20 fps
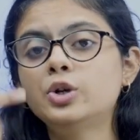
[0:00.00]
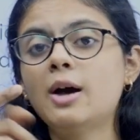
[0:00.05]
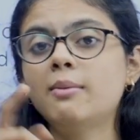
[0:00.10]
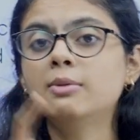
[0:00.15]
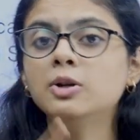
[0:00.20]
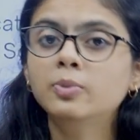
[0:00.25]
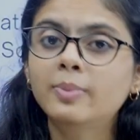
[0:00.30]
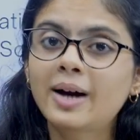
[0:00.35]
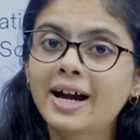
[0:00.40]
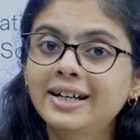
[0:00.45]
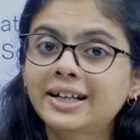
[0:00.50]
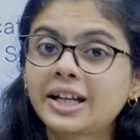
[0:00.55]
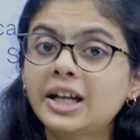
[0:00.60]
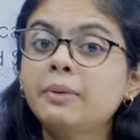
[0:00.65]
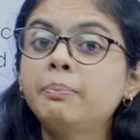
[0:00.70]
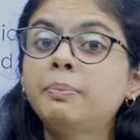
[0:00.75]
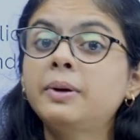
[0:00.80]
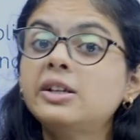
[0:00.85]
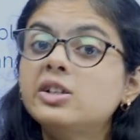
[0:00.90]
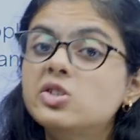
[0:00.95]
W by
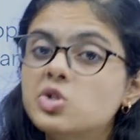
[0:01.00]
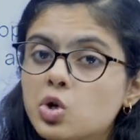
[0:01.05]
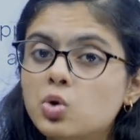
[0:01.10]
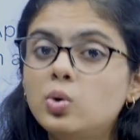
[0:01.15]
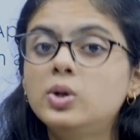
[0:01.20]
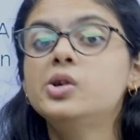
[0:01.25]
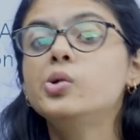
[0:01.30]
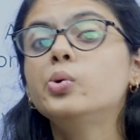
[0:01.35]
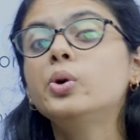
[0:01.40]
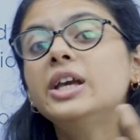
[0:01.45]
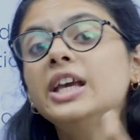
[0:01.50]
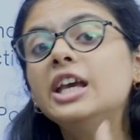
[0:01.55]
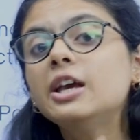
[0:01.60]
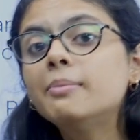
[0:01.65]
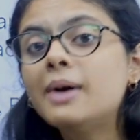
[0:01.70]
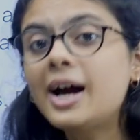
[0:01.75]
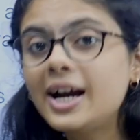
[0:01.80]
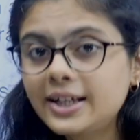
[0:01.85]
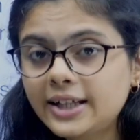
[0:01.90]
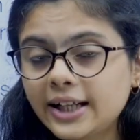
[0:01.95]
T, P is equal to E
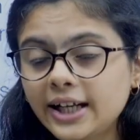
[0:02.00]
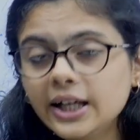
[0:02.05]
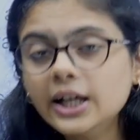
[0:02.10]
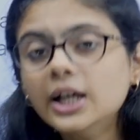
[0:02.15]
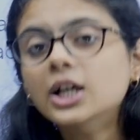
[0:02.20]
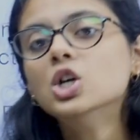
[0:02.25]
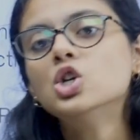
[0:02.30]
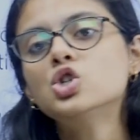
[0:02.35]
by T.